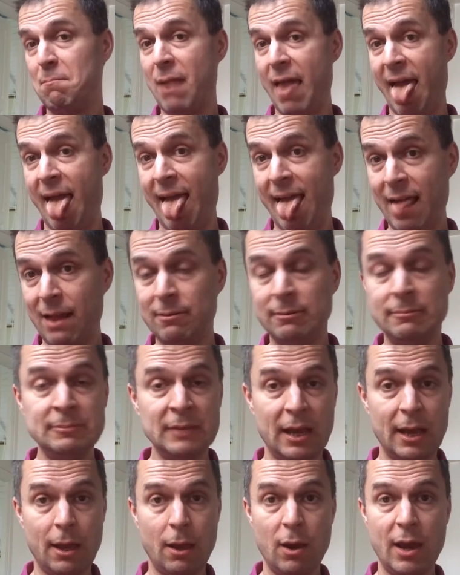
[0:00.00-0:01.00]
blah.
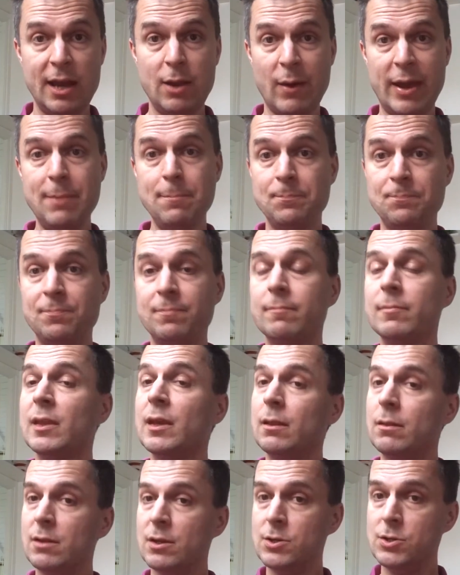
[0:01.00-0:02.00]
Anyway,
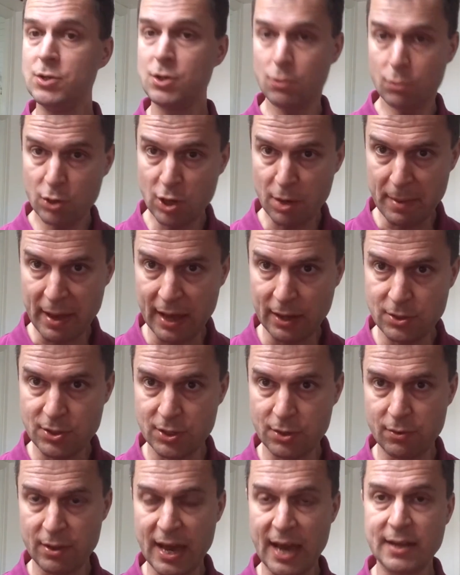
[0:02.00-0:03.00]
the new command
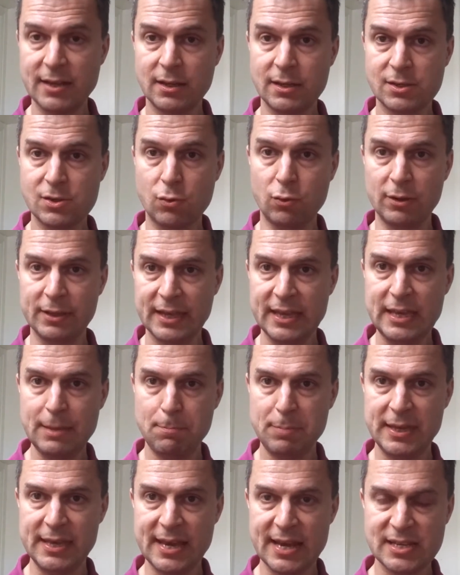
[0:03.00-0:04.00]
to do that is called
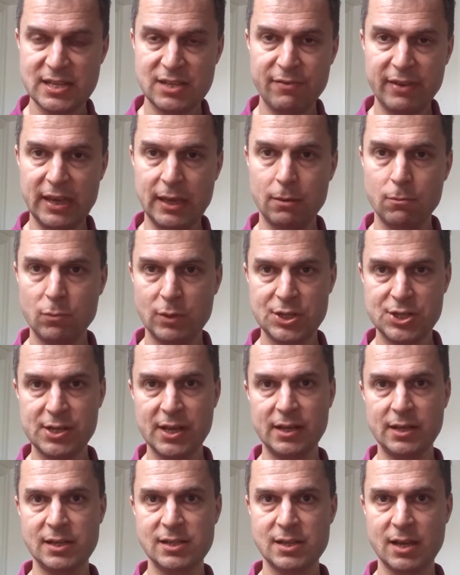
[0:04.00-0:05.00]
EPSV, which
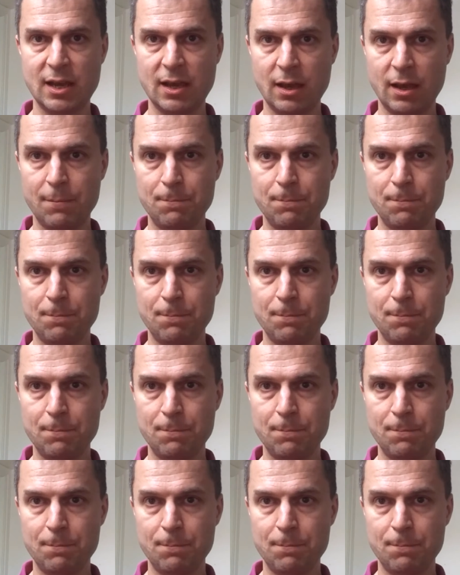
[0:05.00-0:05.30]
then is